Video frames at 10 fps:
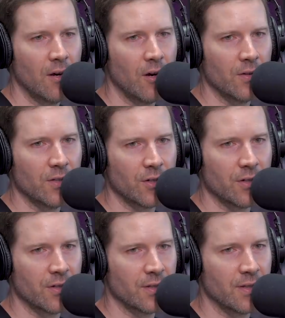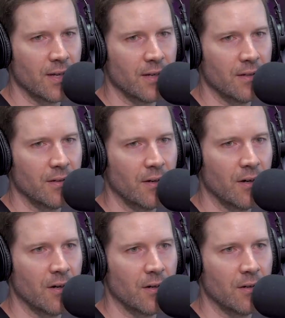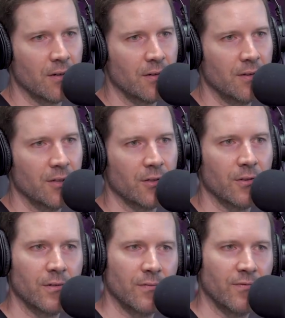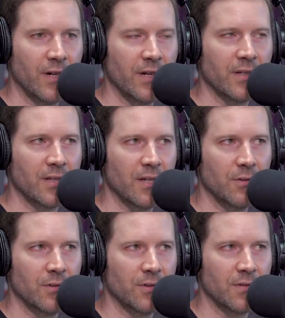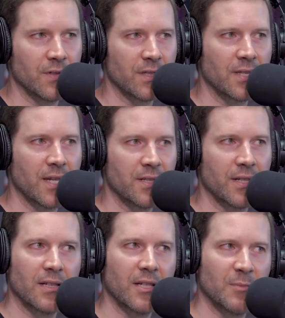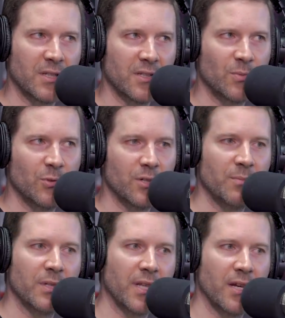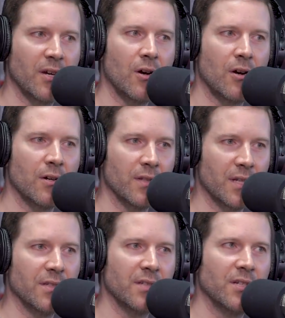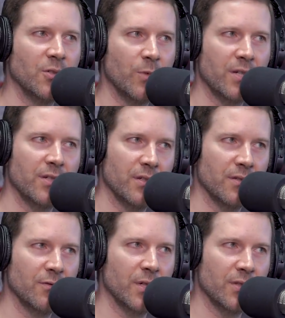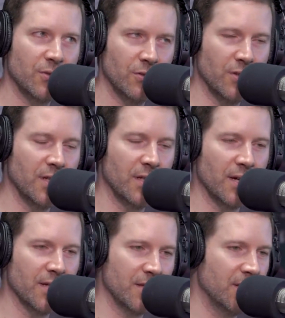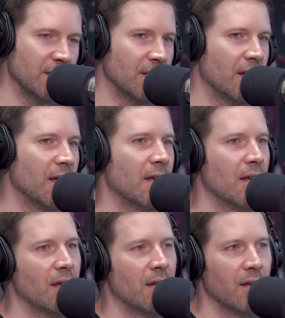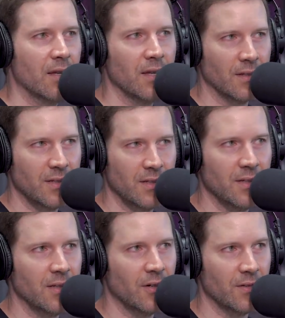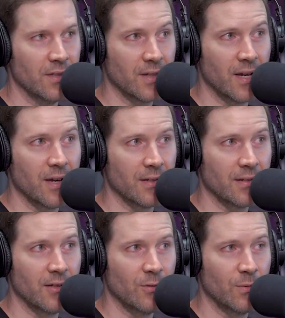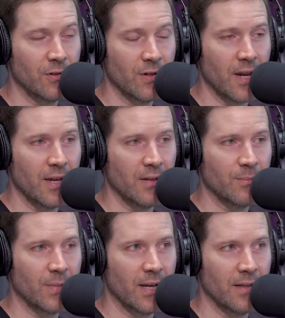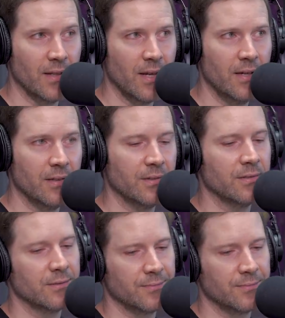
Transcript: all these artists that are you know, various levels of success and acclaim at this point, but they are the continuation of what Schoolly D, Ice T, King T, all these guys helped mm-hmm. create mm -hmm. back in the '80s.